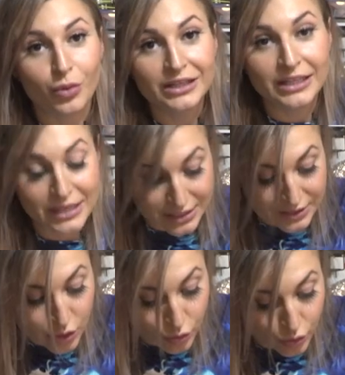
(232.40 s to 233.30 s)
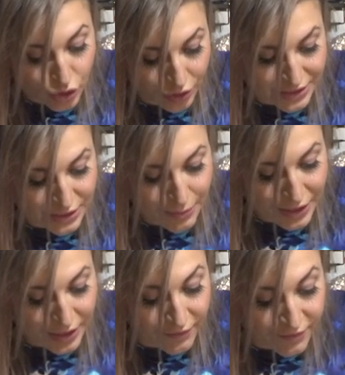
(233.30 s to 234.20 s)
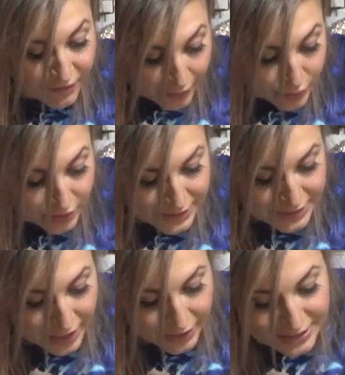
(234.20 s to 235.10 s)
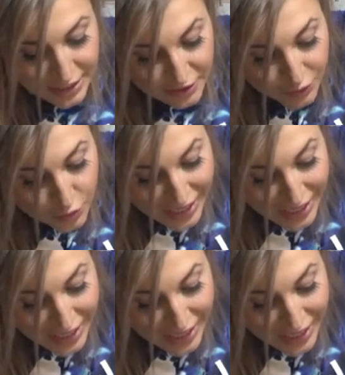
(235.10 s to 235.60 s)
really is crucial into making fabulous eggs. And if you